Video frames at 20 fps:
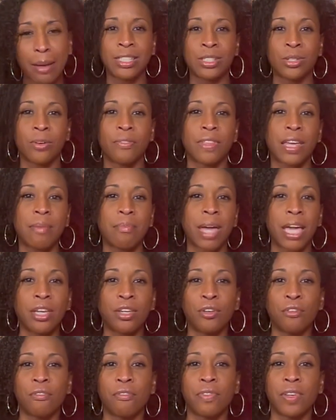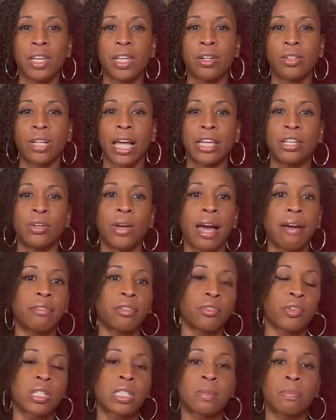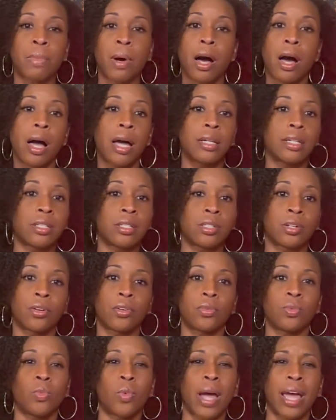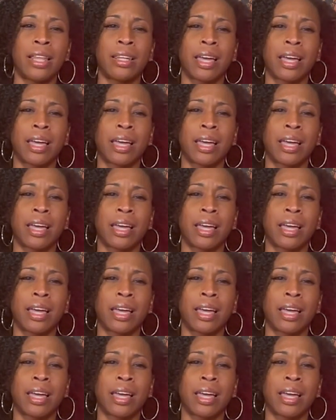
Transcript: so if they make you feel like you have to respond a certain way,